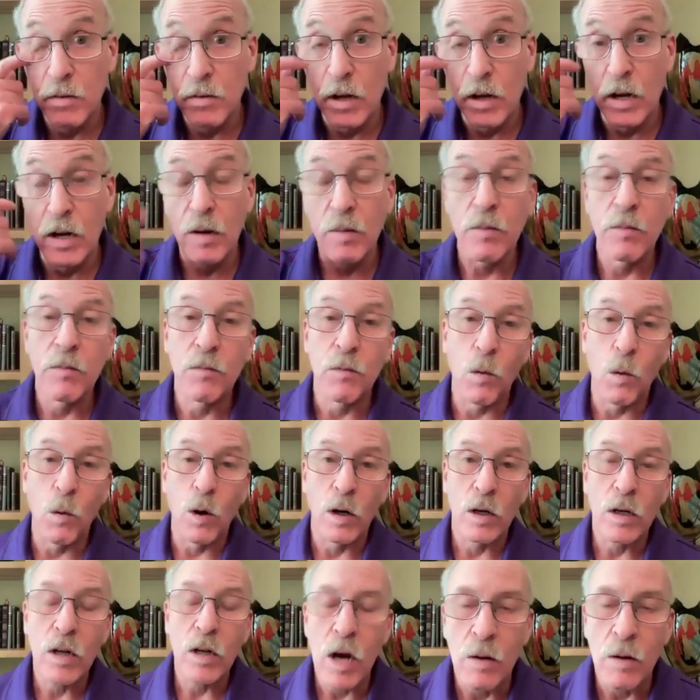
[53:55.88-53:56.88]
that
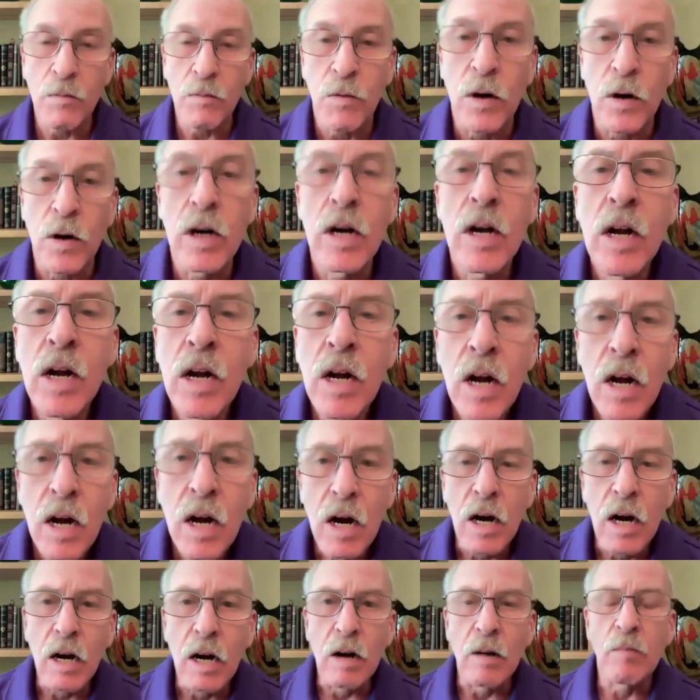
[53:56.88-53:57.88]
for comfort.
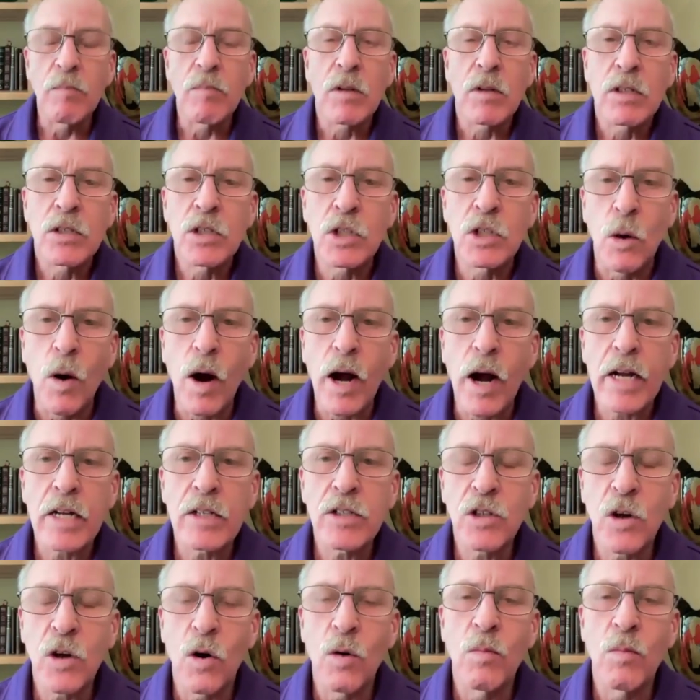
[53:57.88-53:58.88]
So I had
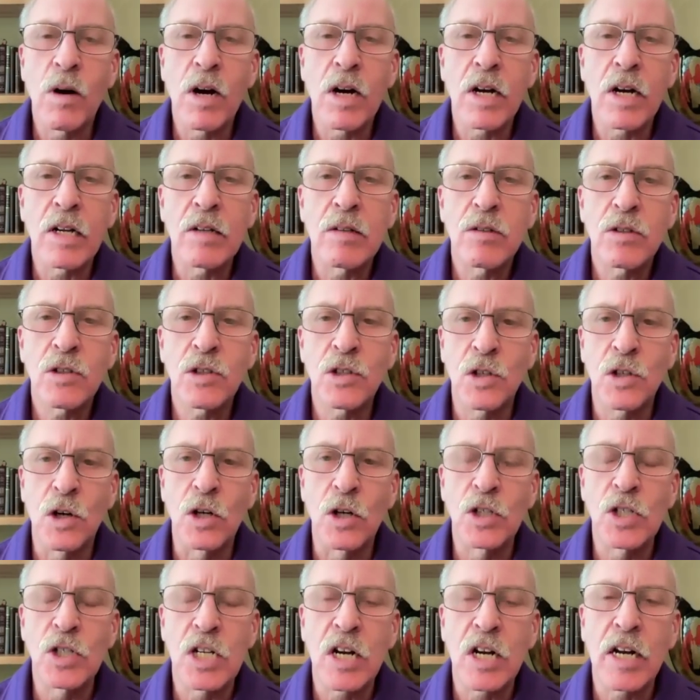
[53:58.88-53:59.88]
told my surgeon,